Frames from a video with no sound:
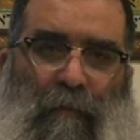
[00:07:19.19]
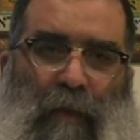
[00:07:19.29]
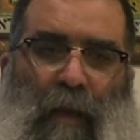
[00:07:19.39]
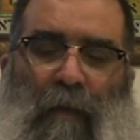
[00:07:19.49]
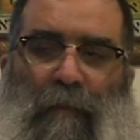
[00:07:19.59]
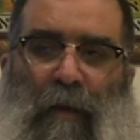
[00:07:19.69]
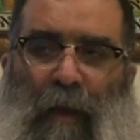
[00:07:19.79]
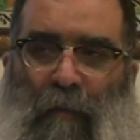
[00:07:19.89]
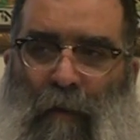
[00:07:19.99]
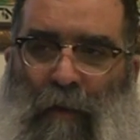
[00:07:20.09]
They kept the
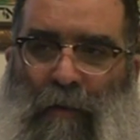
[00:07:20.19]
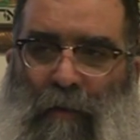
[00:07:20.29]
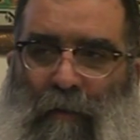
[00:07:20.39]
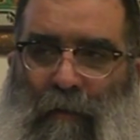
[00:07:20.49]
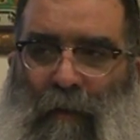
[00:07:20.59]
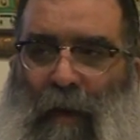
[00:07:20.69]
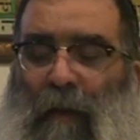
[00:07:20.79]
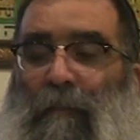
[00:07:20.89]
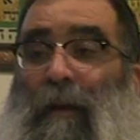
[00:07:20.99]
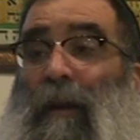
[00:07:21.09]
language. They
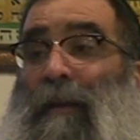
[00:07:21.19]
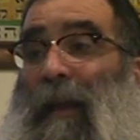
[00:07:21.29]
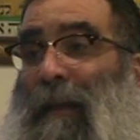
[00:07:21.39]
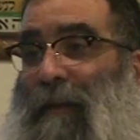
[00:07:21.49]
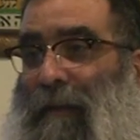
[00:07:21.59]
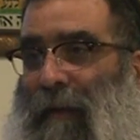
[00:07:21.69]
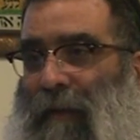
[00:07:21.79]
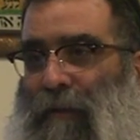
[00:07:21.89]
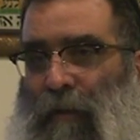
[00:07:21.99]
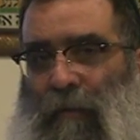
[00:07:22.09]
kept their
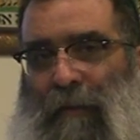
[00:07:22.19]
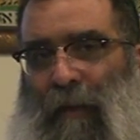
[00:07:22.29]
identity as Jews.